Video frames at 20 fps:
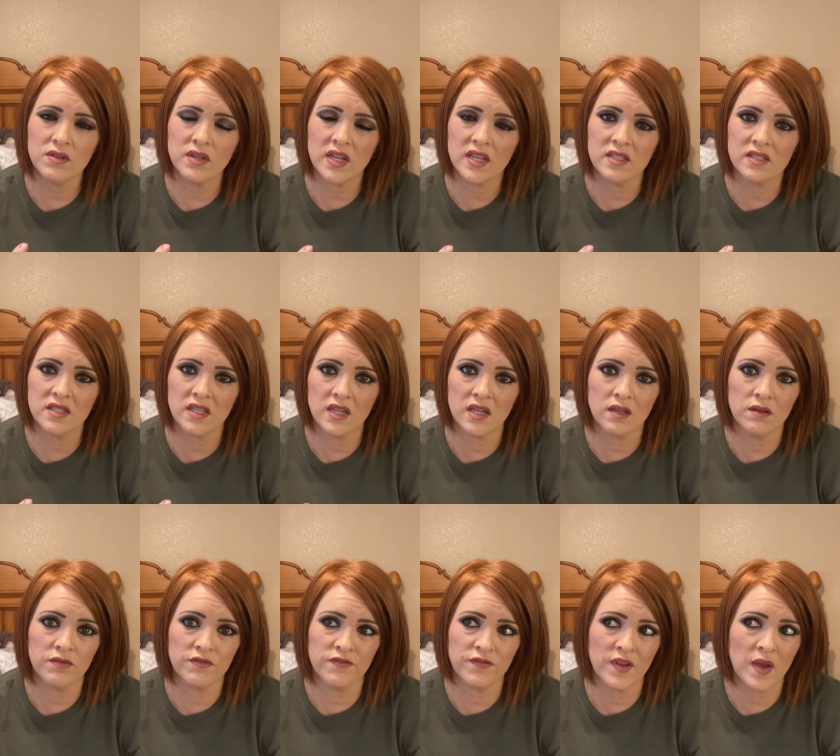And I said,
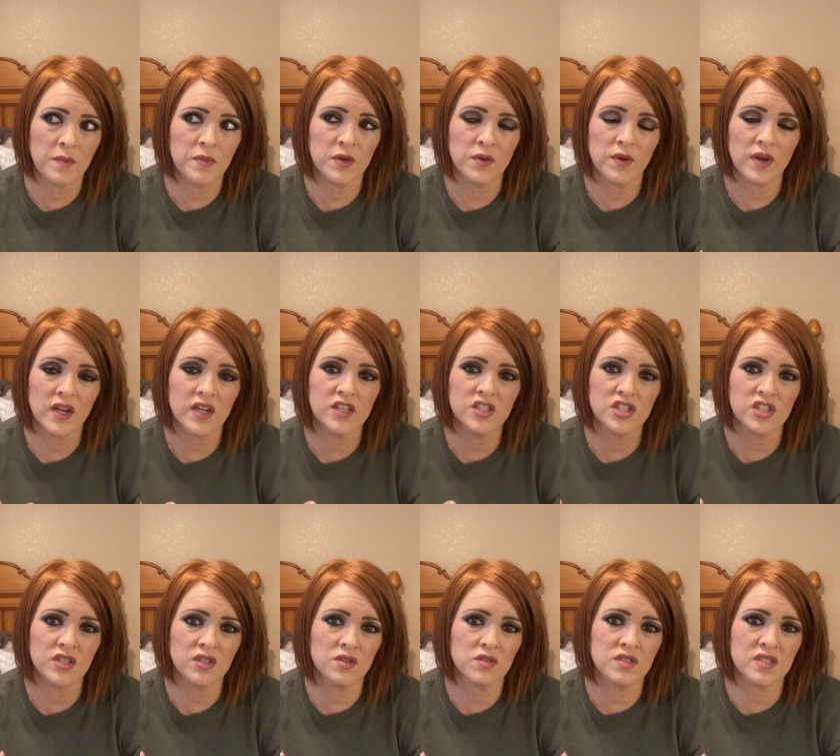of February.
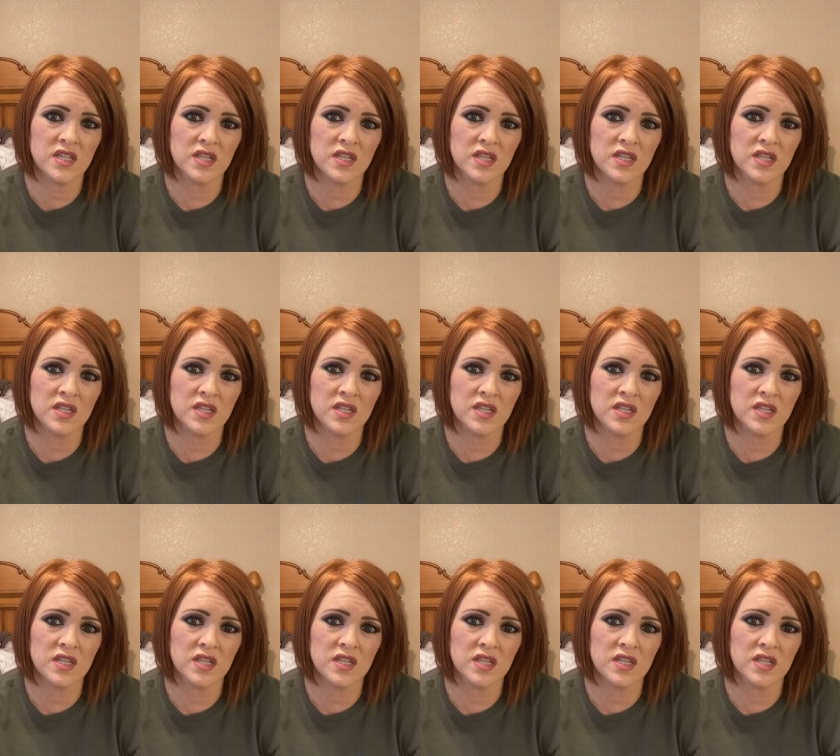She goes,